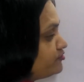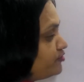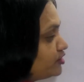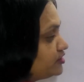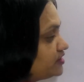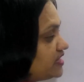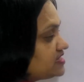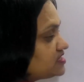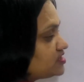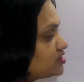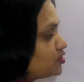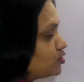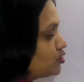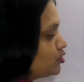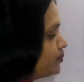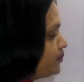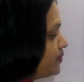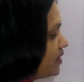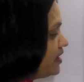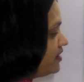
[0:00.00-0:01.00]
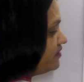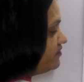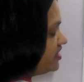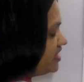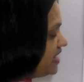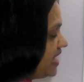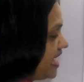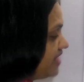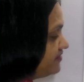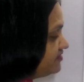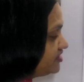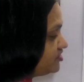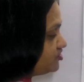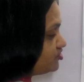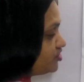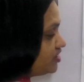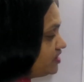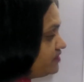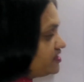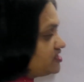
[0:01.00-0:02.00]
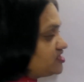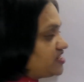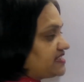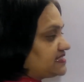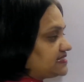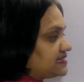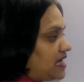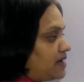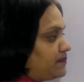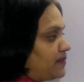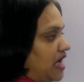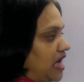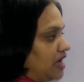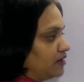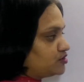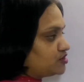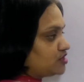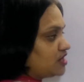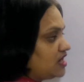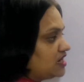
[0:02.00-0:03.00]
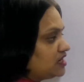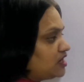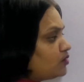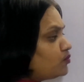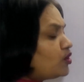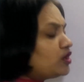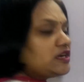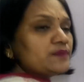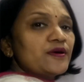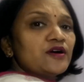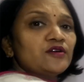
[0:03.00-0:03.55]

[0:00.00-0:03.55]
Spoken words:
for this group, we have a 3 which has come out. Now what